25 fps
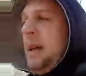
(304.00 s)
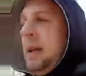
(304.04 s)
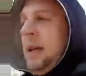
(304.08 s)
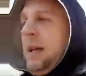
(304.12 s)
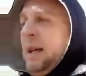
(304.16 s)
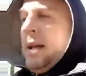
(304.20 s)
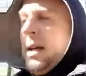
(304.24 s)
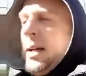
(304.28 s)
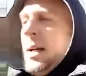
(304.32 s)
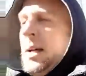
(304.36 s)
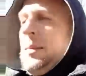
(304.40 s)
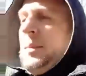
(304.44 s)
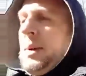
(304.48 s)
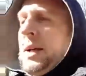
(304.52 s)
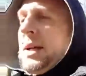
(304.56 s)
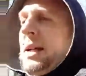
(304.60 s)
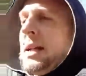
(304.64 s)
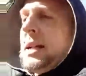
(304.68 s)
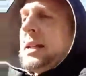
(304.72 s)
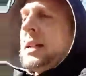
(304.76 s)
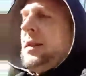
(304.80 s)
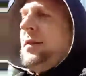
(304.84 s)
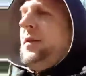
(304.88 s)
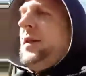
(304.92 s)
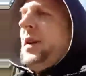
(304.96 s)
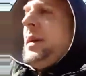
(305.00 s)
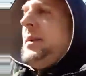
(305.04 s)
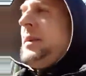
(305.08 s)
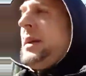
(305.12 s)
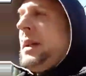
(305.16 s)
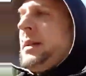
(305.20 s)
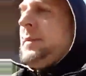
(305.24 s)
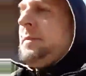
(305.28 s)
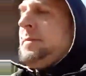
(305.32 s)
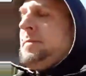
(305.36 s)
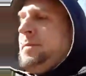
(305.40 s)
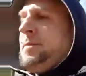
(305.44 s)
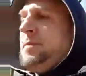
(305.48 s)
my galactic family,
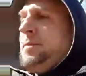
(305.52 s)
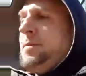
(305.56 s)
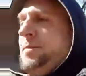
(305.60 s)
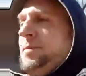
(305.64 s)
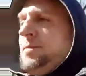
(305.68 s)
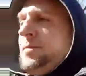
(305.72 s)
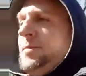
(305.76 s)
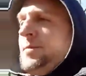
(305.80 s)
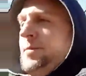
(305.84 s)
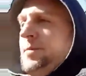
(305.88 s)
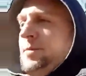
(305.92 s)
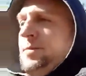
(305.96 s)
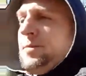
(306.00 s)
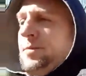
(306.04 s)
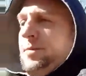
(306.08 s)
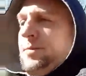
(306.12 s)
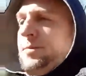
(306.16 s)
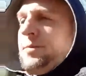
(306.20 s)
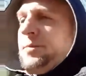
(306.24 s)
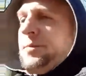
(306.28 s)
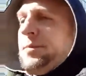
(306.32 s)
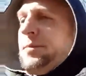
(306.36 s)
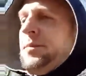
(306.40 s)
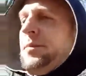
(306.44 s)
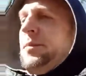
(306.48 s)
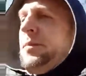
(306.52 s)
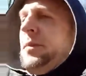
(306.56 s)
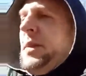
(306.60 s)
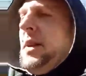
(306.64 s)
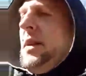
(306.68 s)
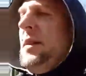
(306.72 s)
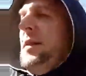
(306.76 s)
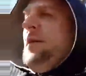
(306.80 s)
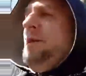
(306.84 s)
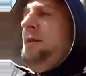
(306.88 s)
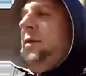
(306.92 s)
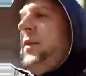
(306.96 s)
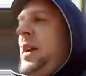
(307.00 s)

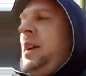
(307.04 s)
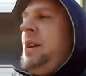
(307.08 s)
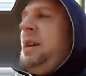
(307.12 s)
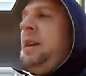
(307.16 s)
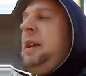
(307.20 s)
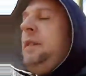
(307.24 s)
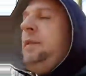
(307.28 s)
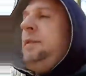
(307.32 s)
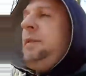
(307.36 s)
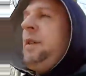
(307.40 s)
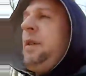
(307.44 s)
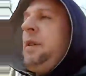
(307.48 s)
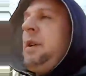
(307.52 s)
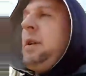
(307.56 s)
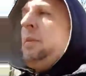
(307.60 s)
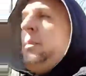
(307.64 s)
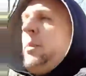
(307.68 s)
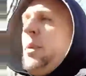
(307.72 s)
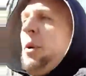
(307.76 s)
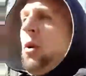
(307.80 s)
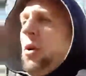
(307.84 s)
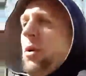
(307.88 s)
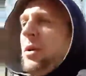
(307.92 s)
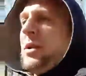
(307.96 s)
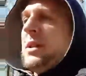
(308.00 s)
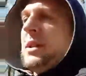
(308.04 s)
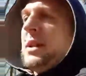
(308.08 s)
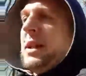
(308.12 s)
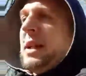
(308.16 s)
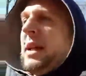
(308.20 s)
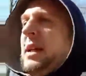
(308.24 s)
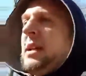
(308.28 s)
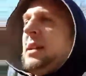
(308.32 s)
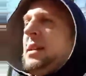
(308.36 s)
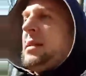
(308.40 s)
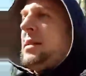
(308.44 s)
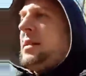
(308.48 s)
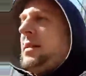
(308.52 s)
very, very important
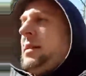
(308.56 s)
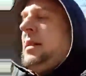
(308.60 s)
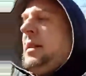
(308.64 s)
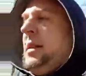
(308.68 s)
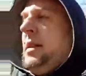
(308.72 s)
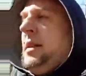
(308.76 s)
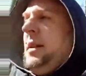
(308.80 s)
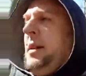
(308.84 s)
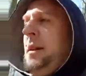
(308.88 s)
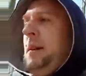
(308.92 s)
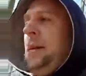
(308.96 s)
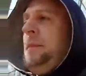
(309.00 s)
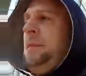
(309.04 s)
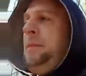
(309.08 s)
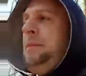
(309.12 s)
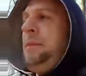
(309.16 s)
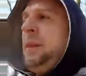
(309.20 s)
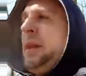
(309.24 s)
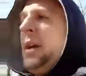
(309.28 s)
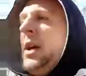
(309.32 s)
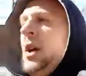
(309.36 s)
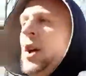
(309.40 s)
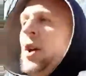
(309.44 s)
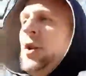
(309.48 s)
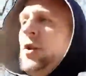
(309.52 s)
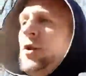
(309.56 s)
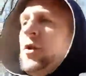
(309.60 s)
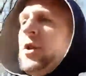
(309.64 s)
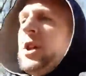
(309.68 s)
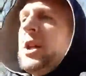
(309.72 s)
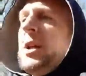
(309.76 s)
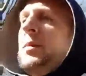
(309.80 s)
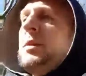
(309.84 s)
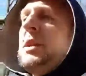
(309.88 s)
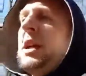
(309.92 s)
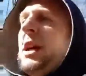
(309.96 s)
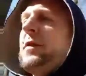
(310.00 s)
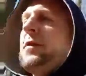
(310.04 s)
is to keep that
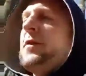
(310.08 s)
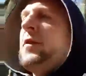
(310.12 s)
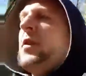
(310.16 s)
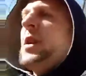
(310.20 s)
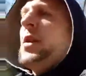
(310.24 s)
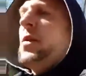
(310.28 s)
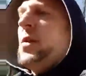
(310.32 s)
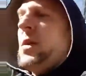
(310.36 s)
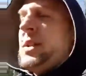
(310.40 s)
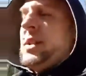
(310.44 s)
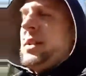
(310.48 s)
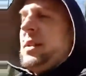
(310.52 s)
frequency,